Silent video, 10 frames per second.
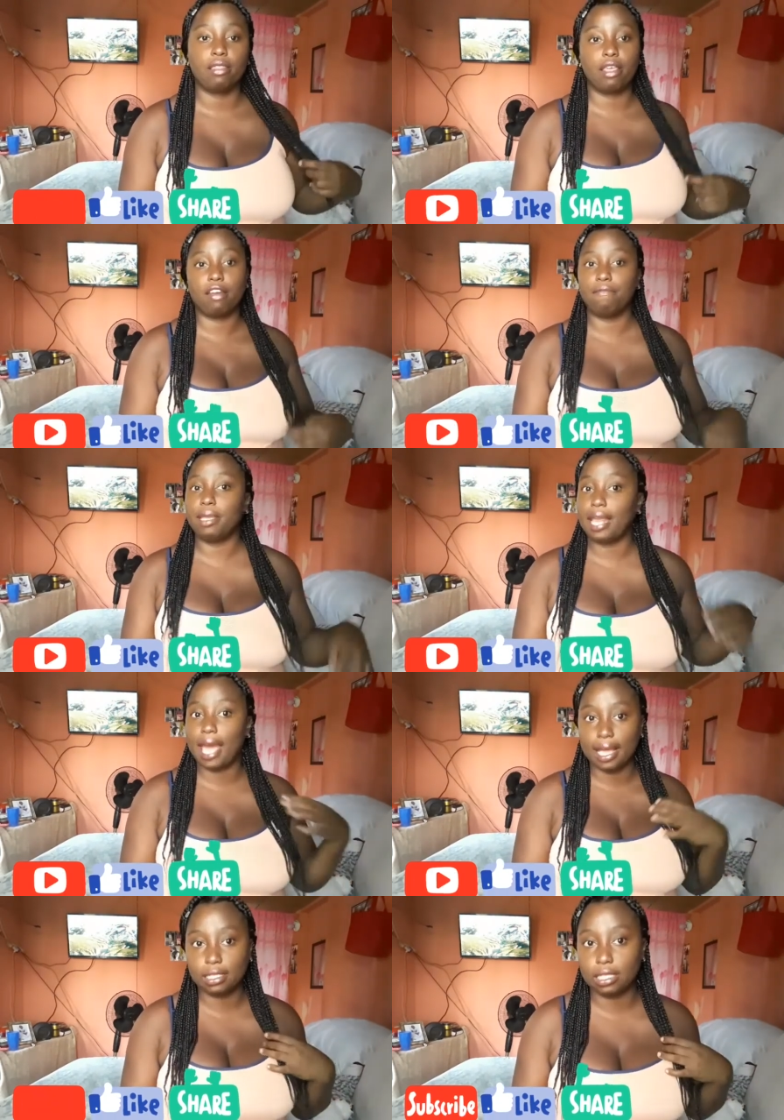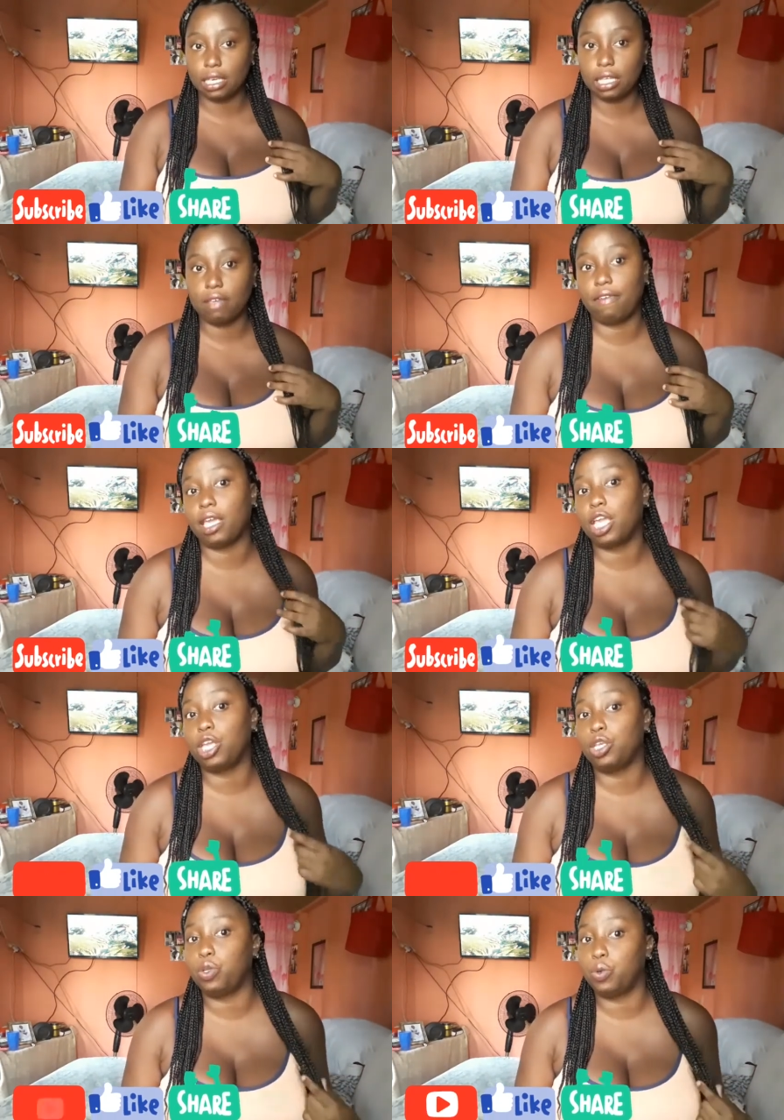they have been asking if I
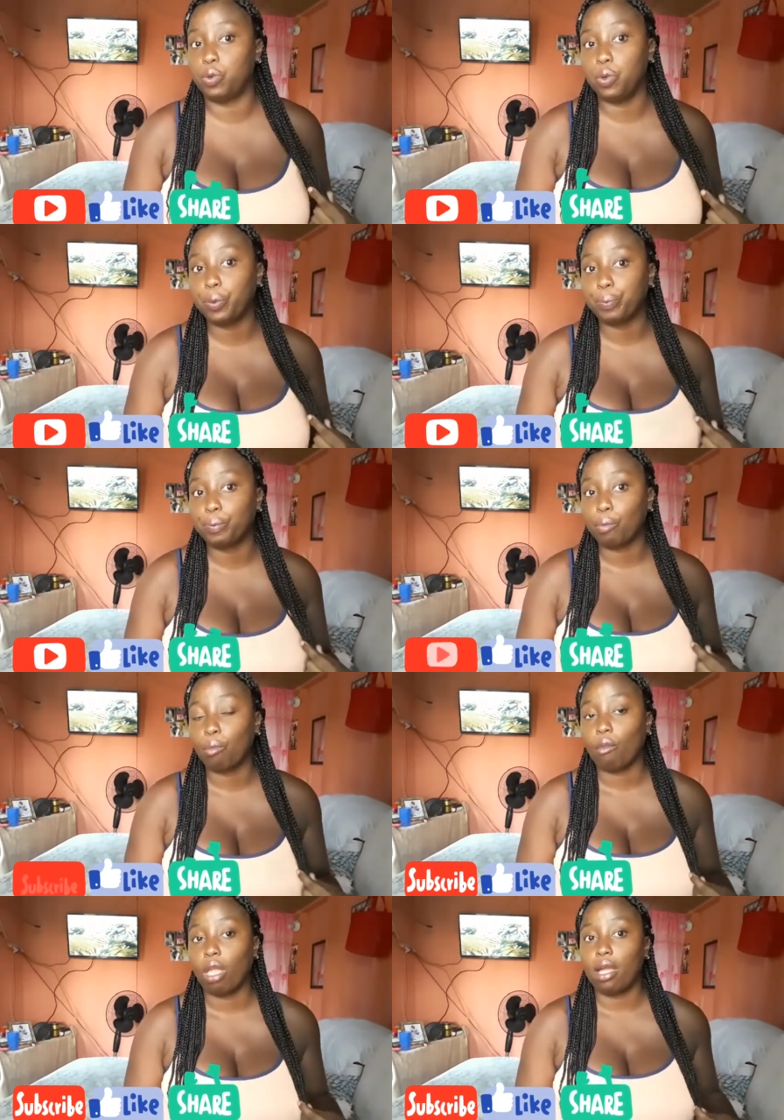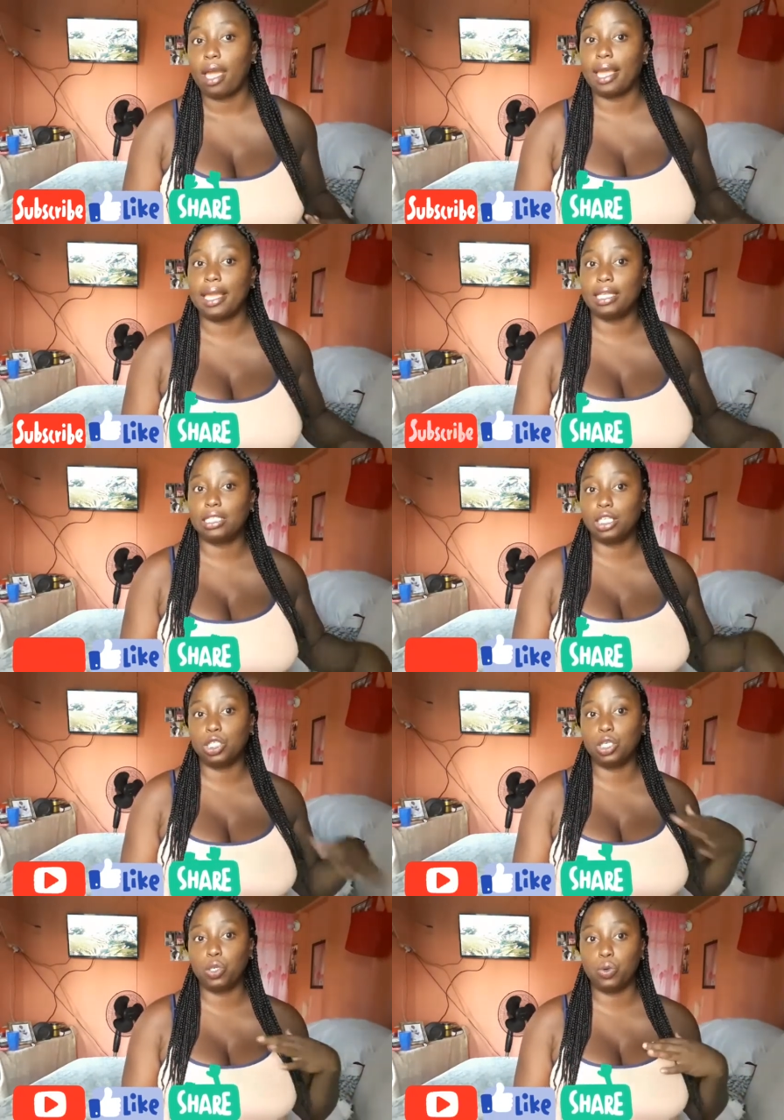can do a getting
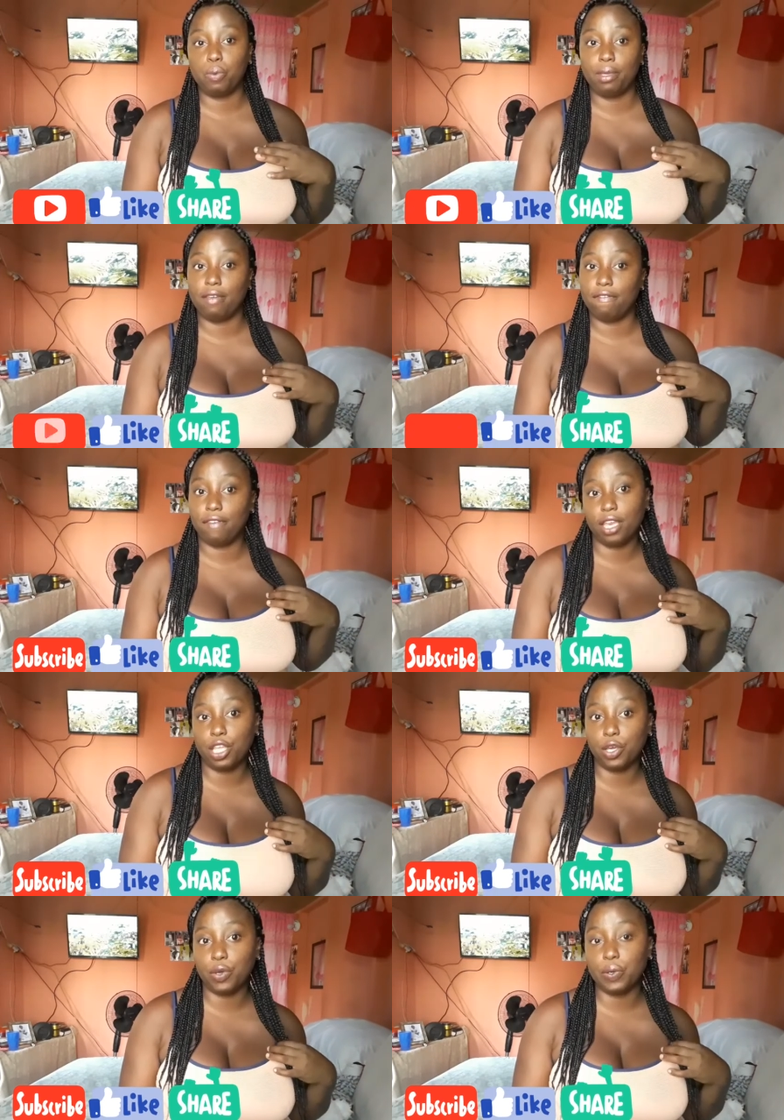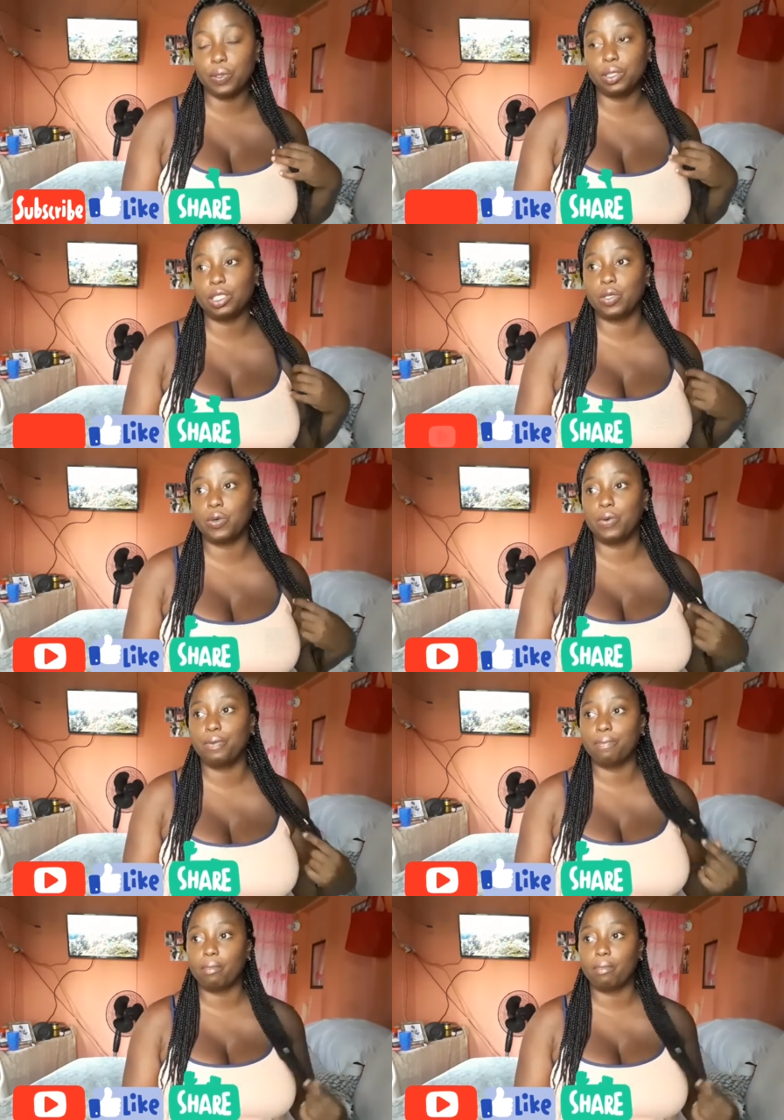to know me video. So